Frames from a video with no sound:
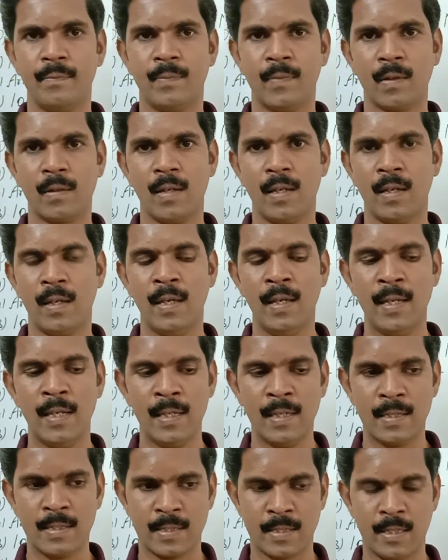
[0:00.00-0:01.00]
Okay,
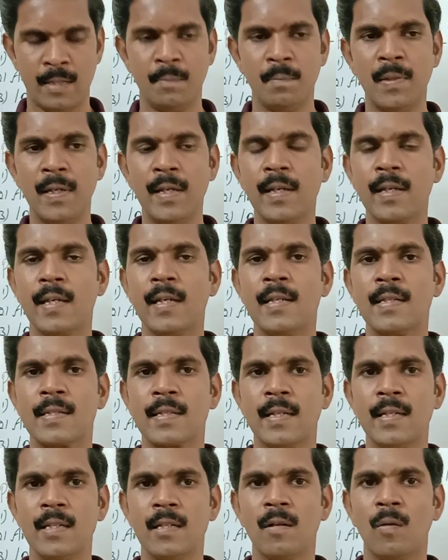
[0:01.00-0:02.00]
simply he
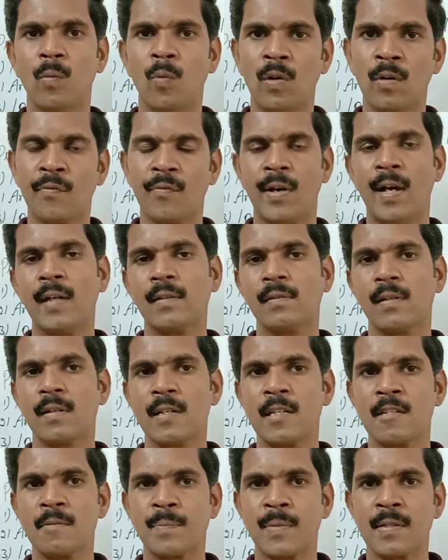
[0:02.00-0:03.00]
said one factor
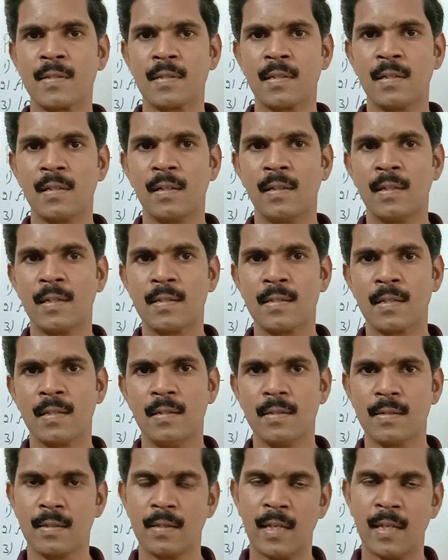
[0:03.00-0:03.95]
is present in the cells,